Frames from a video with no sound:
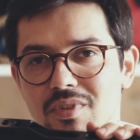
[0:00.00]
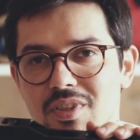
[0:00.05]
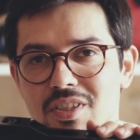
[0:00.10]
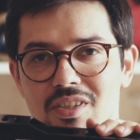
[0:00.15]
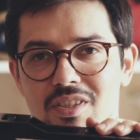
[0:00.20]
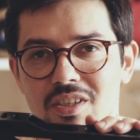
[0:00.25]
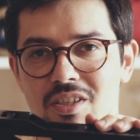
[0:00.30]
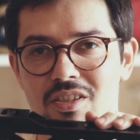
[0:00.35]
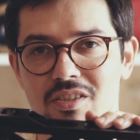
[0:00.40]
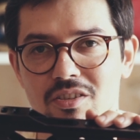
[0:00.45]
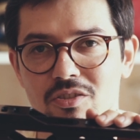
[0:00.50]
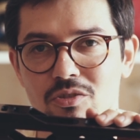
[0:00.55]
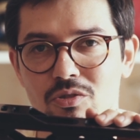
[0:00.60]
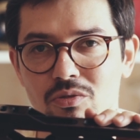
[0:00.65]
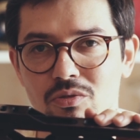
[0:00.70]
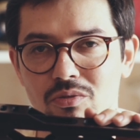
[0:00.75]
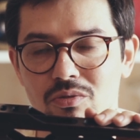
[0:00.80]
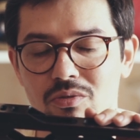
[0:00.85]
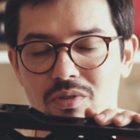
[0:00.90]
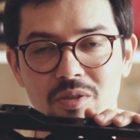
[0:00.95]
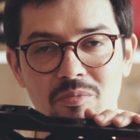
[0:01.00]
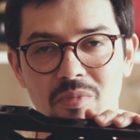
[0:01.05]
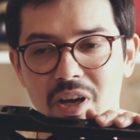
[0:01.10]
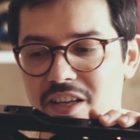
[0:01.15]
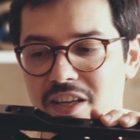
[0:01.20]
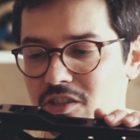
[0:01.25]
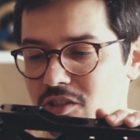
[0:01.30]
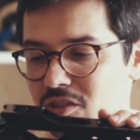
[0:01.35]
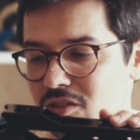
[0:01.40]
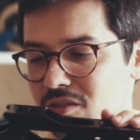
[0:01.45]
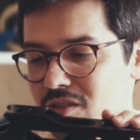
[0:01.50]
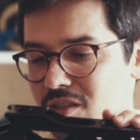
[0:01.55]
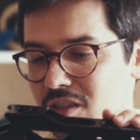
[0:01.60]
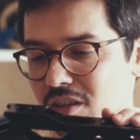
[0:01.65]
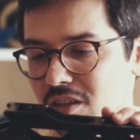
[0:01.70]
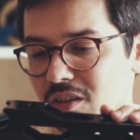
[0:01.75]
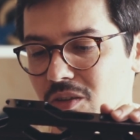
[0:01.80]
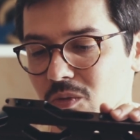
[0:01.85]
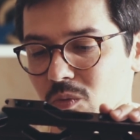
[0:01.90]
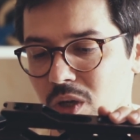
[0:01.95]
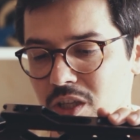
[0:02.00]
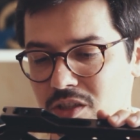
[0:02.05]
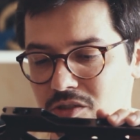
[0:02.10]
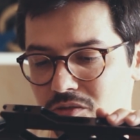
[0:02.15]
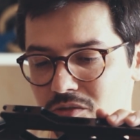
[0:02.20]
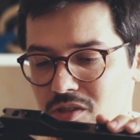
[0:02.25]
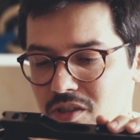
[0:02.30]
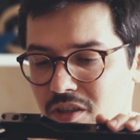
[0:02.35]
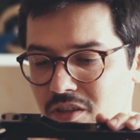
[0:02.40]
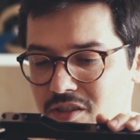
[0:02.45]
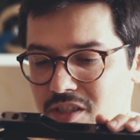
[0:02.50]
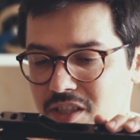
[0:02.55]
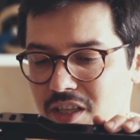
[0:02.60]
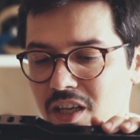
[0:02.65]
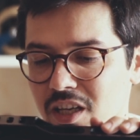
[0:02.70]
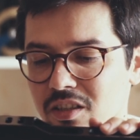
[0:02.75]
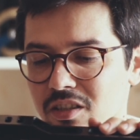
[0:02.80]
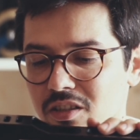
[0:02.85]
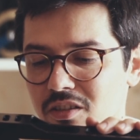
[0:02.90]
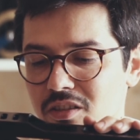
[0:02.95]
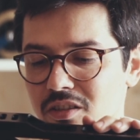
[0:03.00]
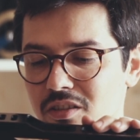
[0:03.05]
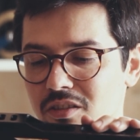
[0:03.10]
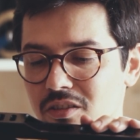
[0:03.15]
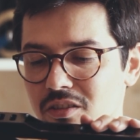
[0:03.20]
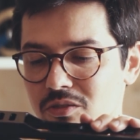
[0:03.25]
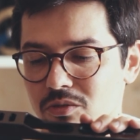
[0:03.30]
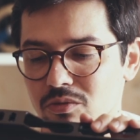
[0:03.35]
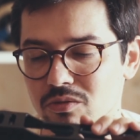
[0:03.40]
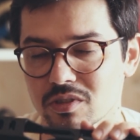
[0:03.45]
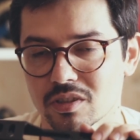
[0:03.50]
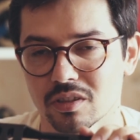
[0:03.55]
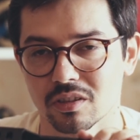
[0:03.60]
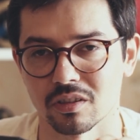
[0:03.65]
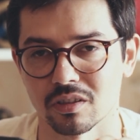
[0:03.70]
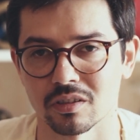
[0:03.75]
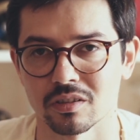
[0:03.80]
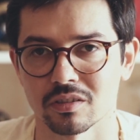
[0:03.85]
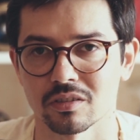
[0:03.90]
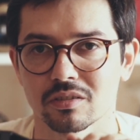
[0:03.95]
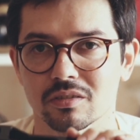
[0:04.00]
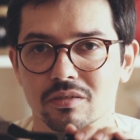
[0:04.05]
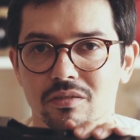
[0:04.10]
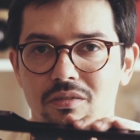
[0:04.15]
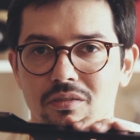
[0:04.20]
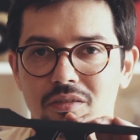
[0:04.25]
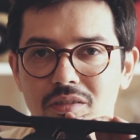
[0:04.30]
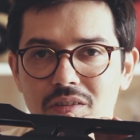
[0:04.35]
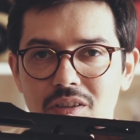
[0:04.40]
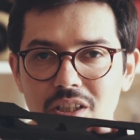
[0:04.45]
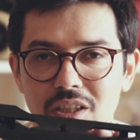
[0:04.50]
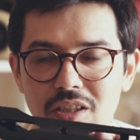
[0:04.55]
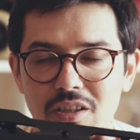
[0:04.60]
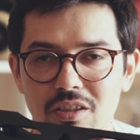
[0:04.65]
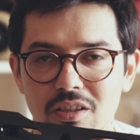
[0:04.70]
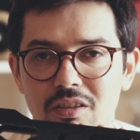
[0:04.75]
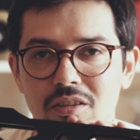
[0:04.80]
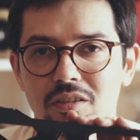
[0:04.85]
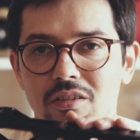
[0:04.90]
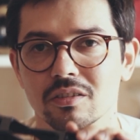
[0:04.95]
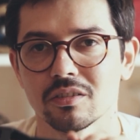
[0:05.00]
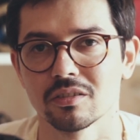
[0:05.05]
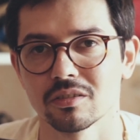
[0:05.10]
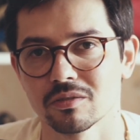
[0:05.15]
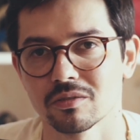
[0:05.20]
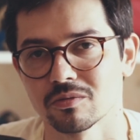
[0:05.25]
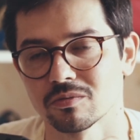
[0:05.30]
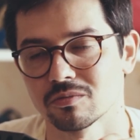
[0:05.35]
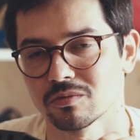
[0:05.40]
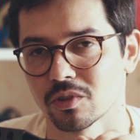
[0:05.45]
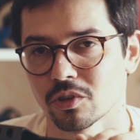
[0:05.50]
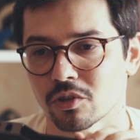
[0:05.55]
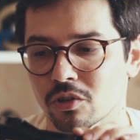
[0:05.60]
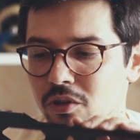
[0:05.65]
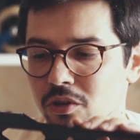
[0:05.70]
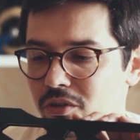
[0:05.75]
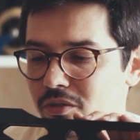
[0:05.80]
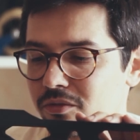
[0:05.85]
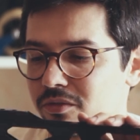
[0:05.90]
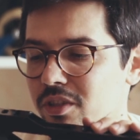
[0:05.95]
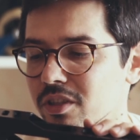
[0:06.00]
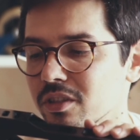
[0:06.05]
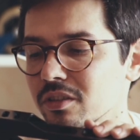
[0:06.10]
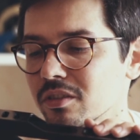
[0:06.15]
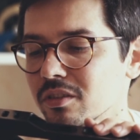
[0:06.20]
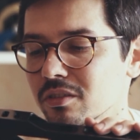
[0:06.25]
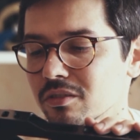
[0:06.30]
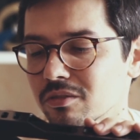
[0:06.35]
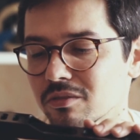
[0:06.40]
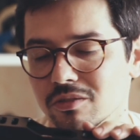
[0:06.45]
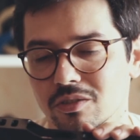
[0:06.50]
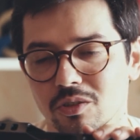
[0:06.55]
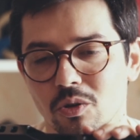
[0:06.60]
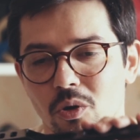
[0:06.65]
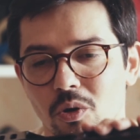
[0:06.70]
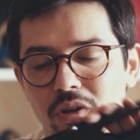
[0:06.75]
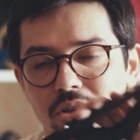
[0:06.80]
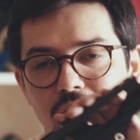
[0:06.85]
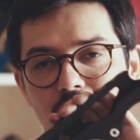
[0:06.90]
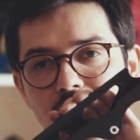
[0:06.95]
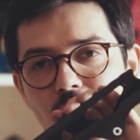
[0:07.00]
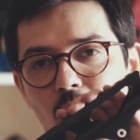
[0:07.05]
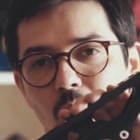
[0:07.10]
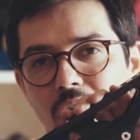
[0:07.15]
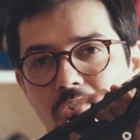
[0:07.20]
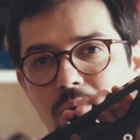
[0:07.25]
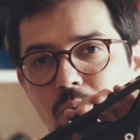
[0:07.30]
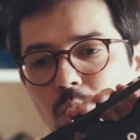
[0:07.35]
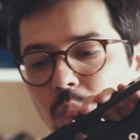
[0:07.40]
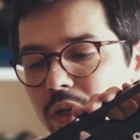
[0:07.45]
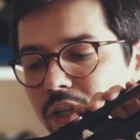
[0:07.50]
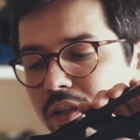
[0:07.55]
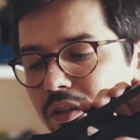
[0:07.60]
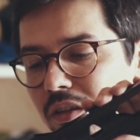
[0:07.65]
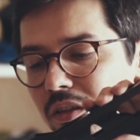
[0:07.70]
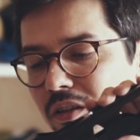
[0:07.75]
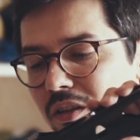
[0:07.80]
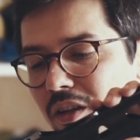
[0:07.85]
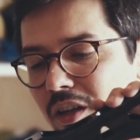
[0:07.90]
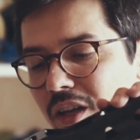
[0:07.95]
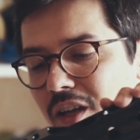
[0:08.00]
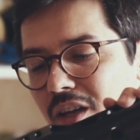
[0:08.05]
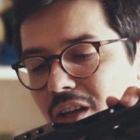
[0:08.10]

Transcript: it's easy to imagine that once you start skating it and you start leaning, curving, going on one wheel,